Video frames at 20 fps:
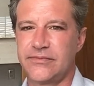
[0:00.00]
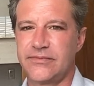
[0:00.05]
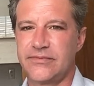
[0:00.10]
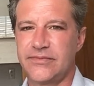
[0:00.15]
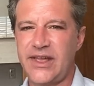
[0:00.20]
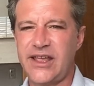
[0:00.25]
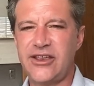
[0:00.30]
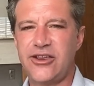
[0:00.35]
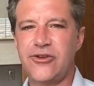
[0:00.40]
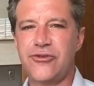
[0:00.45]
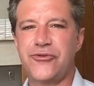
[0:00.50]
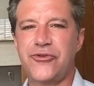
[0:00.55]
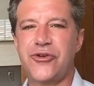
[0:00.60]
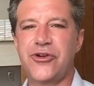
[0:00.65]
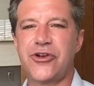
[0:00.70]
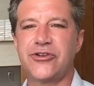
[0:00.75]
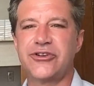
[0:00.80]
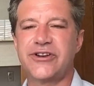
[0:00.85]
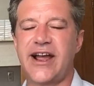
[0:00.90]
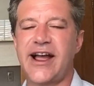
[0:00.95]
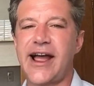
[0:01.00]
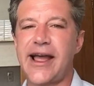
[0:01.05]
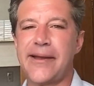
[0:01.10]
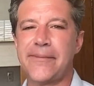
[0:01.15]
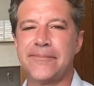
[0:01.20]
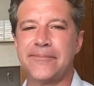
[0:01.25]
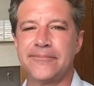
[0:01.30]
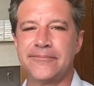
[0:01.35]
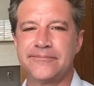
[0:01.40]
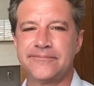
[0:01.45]
Thank you for your time.
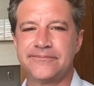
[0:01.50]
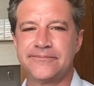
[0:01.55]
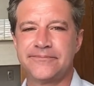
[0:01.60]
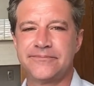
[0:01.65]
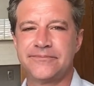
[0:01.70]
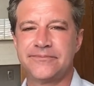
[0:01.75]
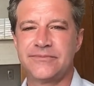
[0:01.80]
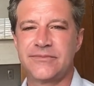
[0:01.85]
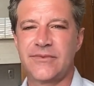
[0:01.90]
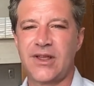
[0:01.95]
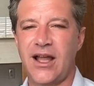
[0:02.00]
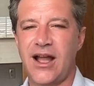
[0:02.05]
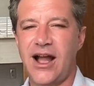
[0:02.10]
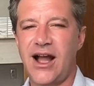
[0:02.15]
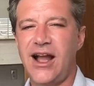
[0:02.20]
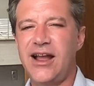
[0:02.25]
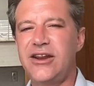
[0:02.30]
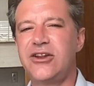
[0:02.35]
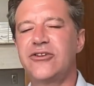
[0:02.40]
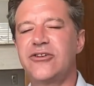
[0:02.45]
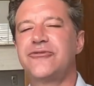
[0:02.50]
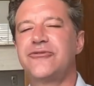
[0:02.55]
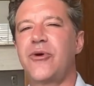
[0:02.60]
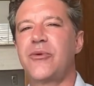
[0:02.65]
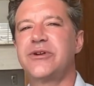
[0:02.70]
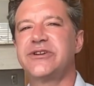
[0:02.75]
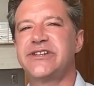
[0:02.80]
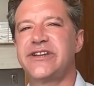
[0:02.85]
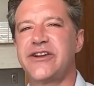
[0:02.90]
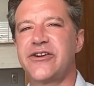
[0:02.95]
I look
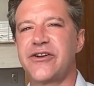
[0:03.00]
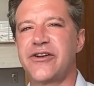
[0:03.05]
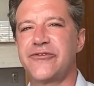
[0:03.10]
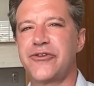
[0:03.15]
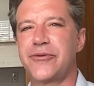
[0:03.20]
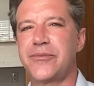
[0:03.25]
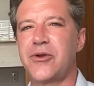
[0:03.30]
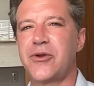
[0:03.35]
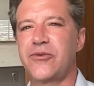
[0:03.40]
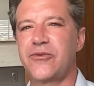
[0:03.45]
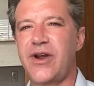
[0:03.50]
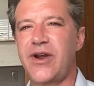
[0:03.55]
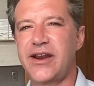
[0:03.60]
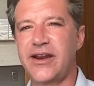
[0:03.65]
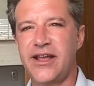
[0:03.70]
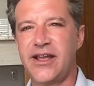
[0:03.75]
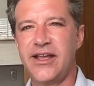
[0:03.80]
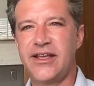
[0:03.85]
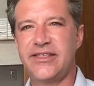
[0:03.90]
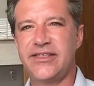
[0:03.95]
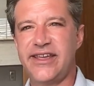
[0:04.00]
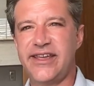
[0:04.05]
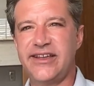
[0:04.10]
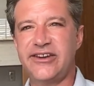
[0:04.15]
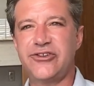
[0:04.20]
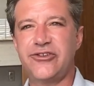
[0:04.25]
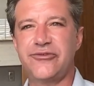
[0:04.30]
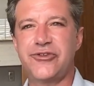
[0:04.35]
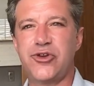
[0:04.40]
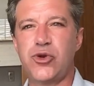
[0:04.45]
forward to hearing from you, right? The
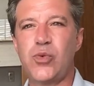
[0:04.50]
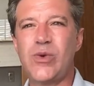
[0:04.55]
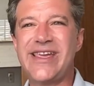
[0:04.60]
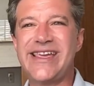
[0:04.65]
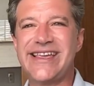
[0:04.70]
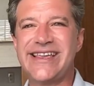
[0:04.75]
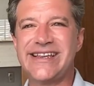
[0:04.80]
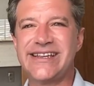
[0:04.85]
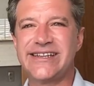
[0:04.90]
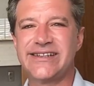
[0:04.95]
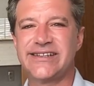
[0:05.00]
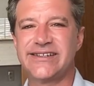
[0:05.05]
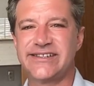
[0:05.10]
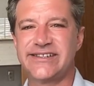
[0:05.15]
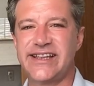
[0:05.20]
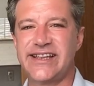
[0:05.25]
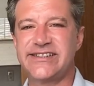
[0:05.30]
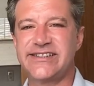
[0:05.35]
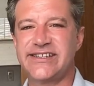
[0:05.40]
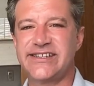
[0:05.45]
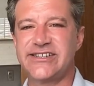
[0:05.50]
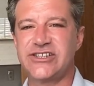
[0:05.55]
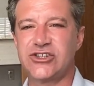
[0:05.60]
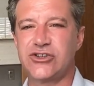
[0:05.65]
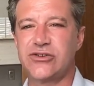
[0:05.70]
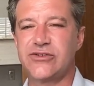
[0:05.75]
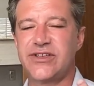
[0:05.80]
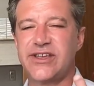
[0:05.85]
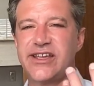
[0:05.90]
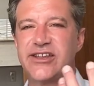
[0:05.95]
interviewee says this
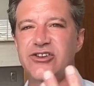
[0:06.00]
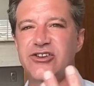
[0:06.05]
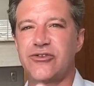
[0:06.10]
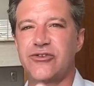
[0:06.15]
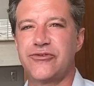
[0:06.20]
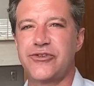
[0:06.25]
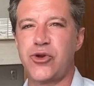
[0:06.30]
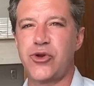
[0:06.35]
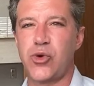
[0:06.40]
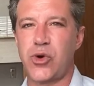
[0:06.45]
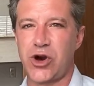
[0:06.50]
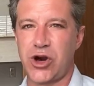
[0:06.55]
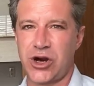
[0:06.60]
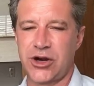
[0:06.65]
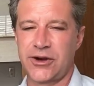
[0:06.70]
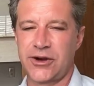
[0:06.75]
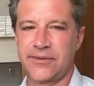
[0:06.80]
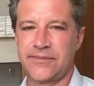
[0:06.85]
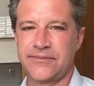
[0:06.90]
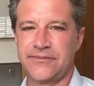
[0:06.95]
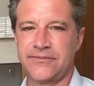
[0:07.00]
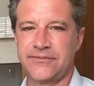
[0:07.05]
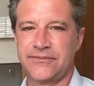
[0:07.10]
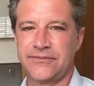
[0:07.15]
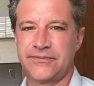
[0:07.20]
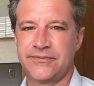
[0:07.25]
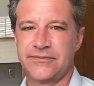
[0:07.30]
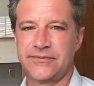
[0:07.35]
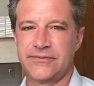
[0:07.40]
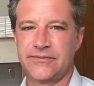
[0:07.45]
to the interviewer,
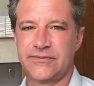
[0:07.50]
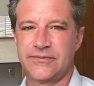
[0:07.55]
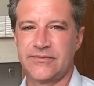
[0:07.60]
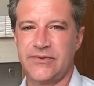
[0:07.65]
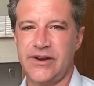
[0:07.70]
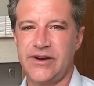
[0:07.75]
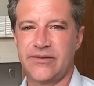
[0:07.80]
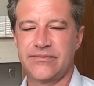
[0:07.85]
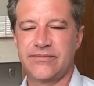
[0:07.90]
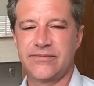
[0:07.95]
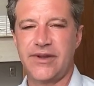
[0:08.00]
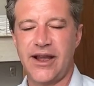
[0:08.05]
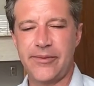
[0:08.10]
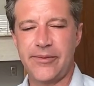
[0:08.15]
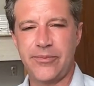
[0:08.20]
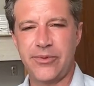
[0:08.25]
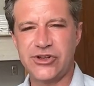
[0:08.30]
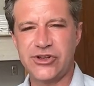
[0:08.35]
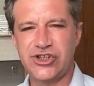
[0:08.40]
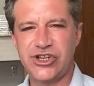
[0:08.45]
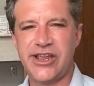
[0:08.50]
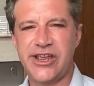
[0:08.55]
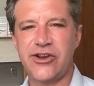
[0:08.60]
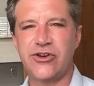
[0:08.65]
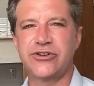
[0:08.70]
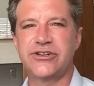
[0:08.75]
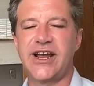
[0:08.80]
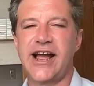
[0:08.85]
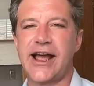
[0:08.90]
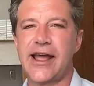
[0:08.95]
right? I appreciate
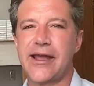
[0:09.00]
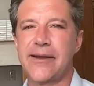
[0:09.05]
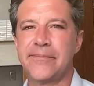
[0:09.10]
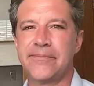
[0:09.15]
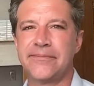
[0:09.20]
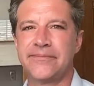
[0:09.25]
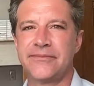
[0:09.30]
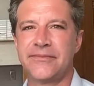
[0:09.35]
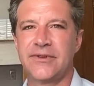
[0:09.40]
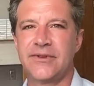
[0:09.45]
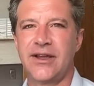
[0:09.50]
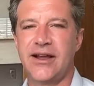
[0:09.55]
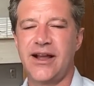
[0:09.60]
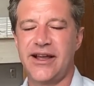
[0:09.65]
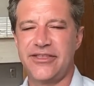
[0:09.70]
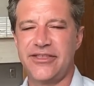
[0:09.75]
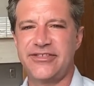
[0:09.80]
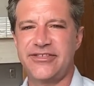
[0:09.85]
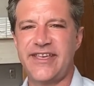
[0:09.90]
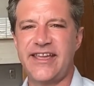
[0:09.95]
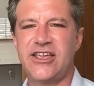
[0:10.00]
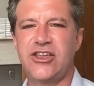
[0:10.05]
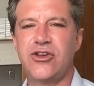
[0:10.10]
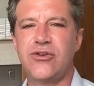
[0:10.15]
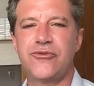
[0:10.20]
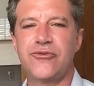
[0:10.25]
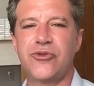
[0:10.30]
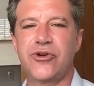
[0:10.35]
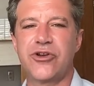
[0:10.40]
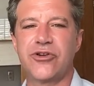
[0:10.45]
your time. I thank you
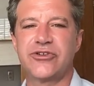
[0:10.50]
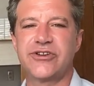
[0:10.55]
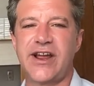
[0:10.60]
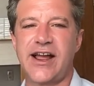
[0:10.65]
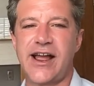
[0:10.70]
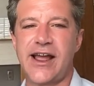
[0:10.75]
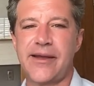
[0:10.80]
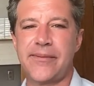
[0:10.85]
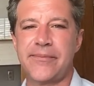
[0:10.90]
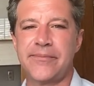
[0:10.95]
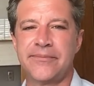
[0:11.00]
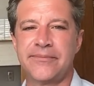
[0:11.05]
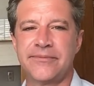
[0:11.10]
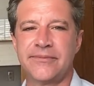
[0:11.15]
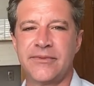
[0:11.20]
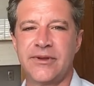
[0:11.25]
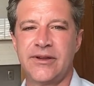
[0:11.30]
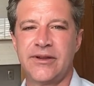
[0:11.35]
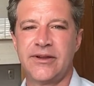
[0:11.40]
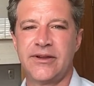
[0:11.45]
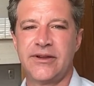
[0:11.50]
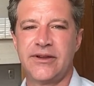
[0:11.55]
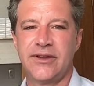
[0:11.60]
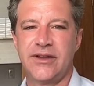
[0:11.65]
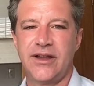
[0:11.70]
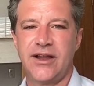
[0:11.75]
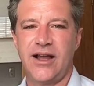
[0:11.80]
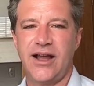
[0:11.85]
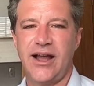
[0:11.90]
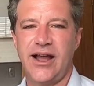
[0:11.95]
for your time.
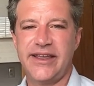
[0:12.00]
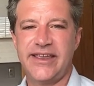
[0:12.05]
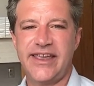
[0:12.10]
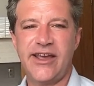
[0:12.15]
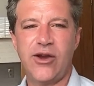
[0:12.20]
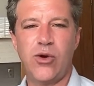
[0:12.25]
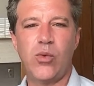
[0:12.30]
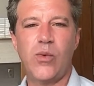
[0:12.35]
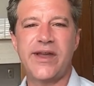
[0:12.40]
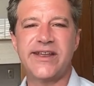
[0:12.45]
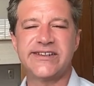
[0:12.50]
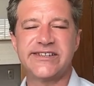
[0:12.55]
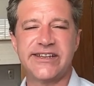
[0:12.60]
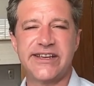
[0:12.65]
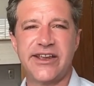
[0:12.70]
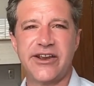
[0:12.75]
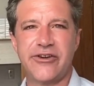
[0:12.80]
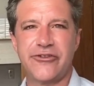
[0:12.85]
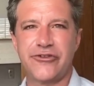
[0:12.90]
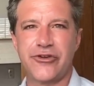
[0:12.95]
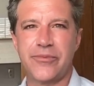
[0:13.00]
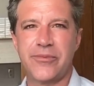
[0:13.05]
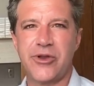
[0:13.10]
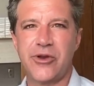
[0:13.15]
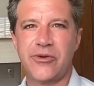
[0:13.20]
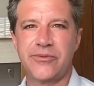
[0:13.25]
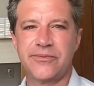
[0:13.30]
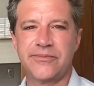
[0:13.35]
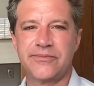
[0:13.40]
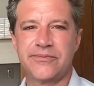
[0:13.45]
I can't wait to hear from
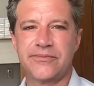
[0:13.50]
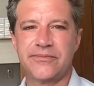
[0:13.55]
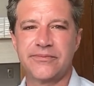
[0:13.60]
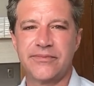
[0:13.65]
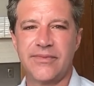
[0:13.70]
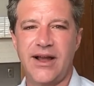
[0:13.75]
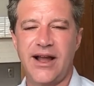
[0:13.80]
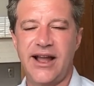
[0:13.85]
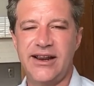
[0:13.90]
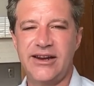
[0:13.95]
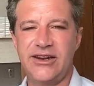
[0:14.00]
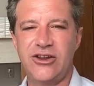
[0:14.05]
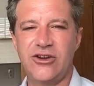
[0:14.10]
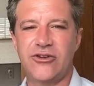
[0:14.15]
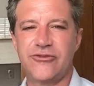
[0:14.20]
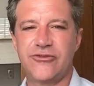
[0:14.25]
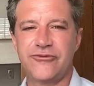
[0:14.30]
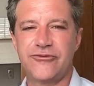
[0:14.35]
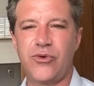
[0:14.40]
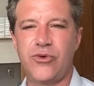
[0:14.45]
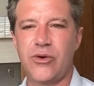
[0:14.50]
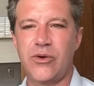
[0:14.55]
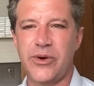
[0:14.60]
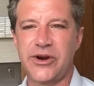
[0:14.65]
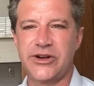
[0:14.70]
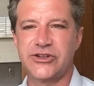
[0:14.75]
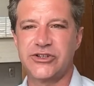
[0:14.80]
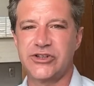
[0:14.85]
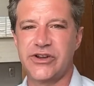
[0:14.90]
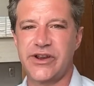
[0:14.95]
you. I look
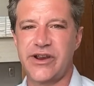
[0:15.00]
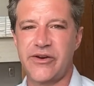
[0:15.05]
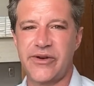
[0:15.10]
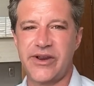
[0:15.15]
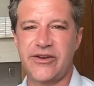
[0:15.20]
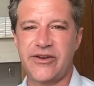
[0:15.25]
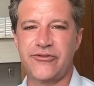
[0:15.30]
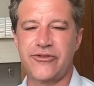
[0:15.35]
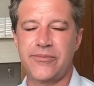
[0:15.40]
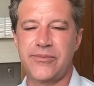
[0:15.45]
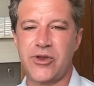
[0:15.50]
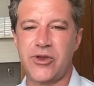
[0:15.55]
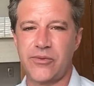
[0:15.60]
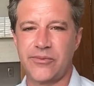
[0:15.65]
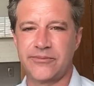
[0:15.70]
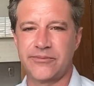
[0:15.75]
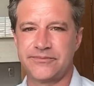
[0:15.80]
forward to hearing from you.